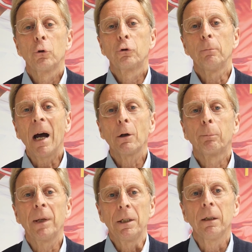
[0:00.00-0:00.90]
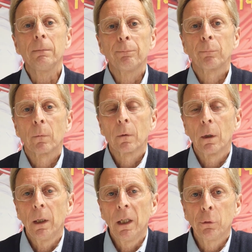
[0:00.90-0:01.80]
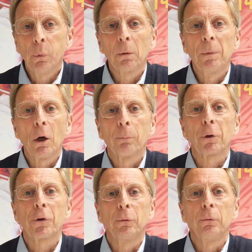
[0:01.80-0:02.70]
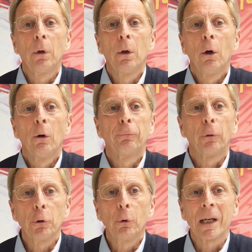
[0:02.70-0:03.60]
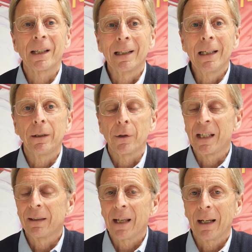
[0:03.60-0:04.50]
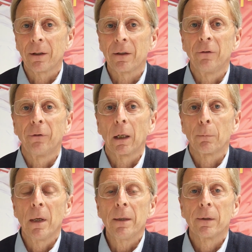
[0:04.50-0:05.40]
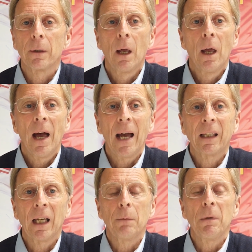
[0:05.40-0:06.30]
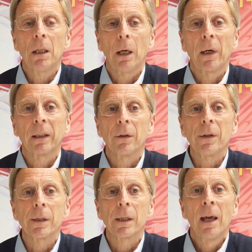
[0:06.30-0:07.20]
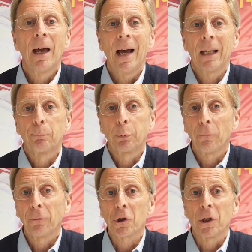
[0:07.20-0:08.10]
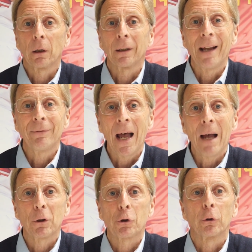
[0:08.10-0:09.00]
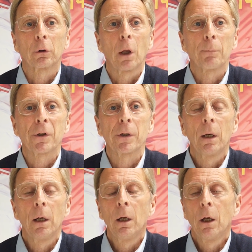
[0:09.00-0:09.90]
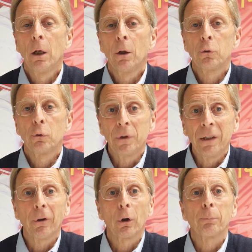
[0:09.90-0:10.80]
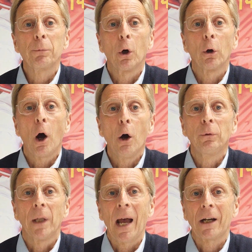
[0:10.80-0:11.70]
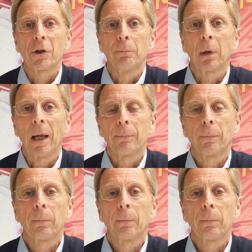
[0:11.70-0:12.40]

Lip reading: To my opinion, it will be opportune for you as leaders in talent development, academy directors at professional and amateur clubs to develop your own action plan,